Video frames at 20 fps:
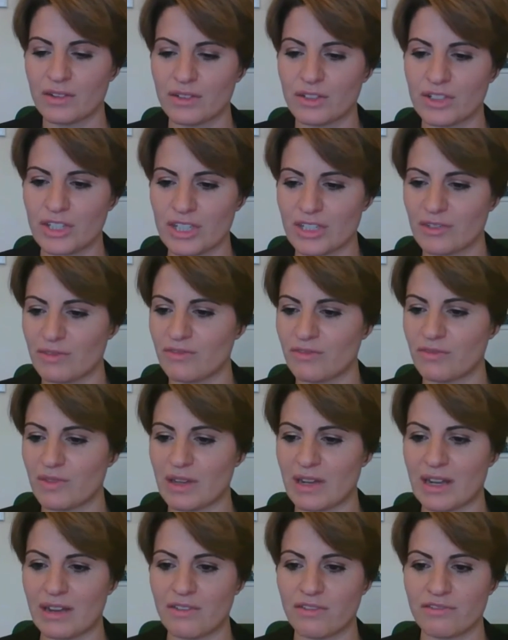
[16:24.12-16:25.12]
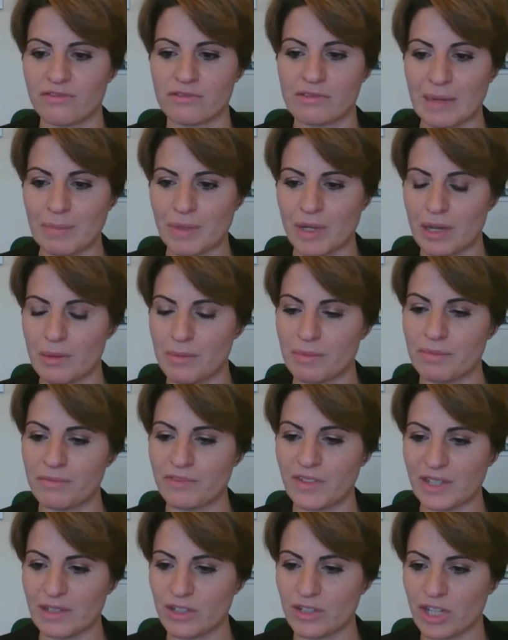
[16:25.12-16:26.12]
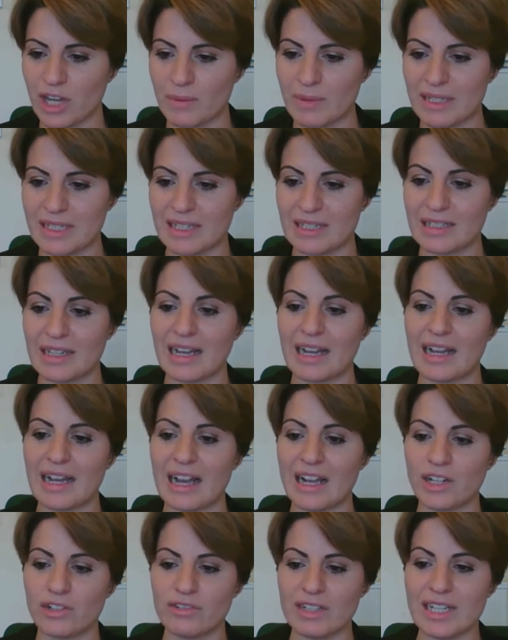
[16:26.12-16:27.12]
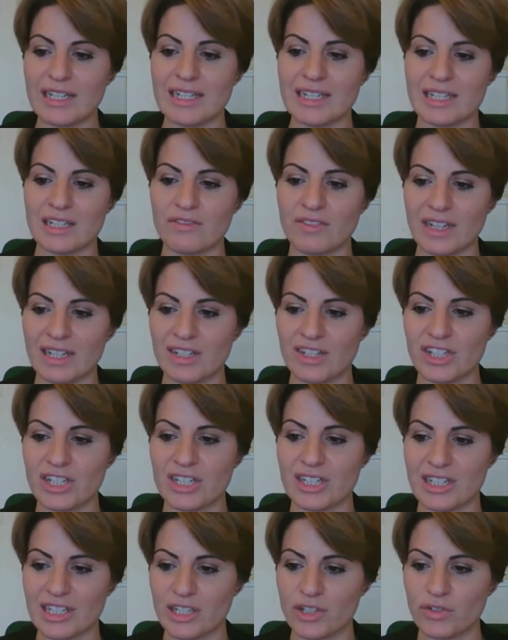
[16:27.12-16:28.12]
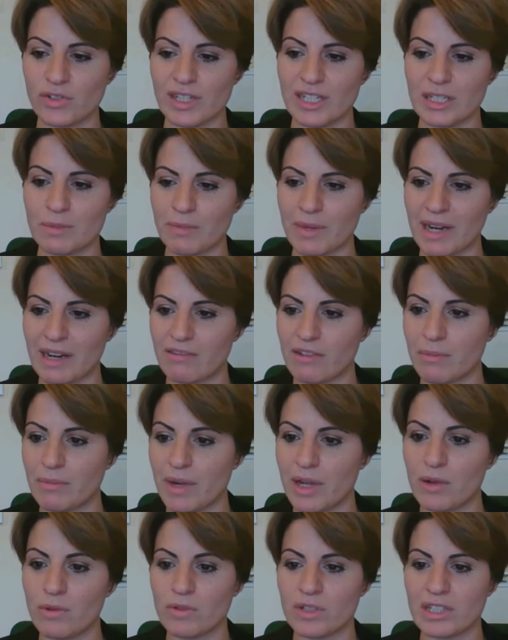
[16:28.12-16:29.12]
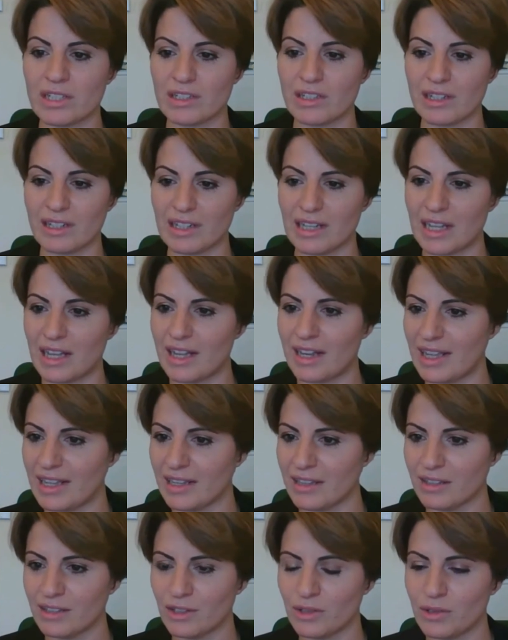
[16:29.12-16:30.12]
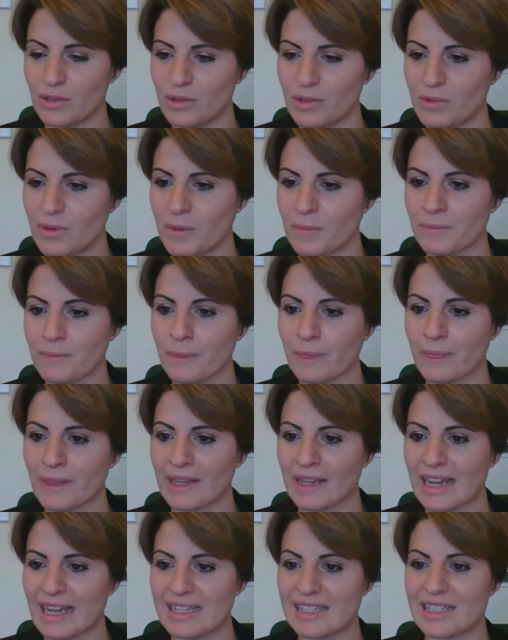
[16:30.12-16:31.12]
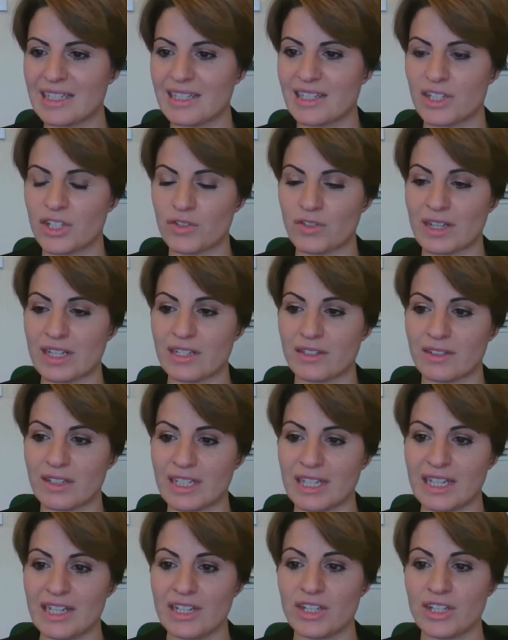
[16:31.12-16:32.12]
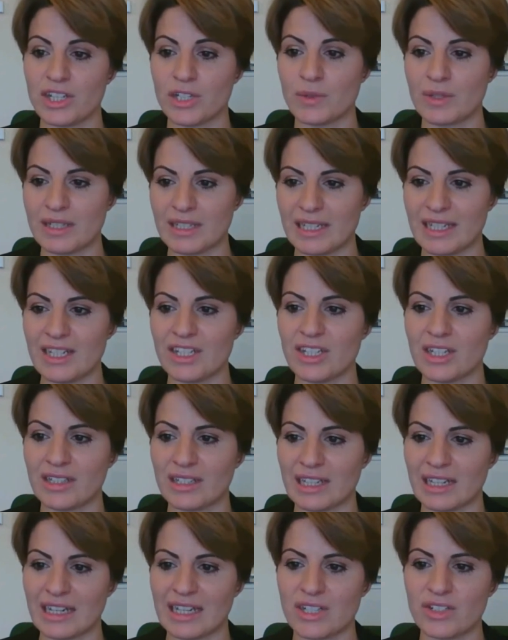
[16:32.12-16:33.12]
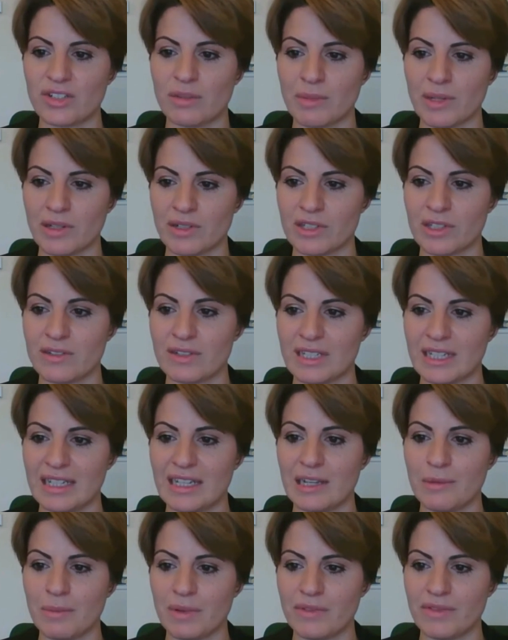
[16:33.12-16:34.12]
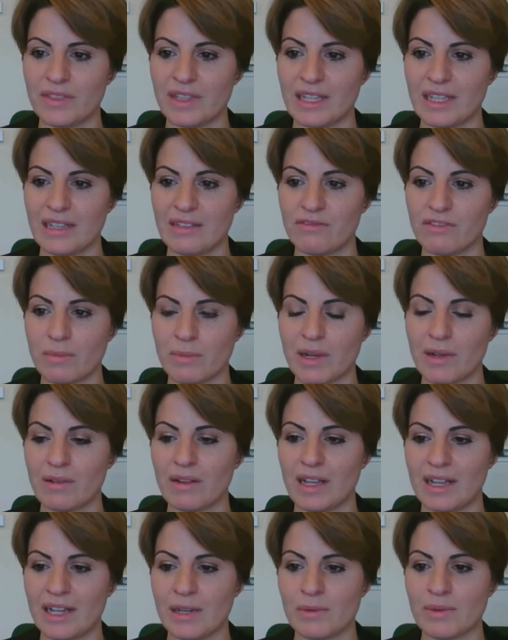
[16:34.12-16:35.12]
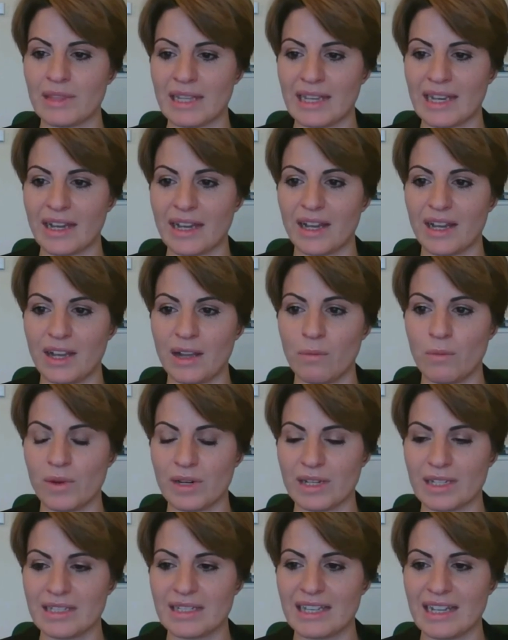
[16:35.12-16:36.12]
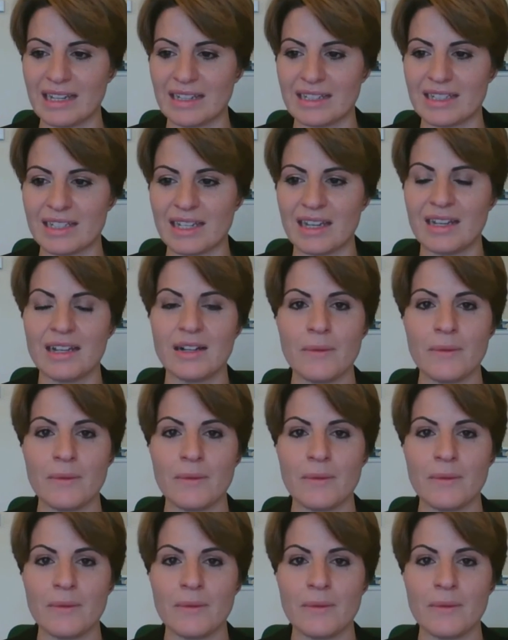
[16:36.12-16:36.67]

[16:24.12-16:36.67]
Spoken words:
just to wrap up, Phil's commented, agreed disadvantage is increased by remote learning, as is the stress on teachers who are teaching in the classroom and also dealing with the remote learning when they get home. What is the answer?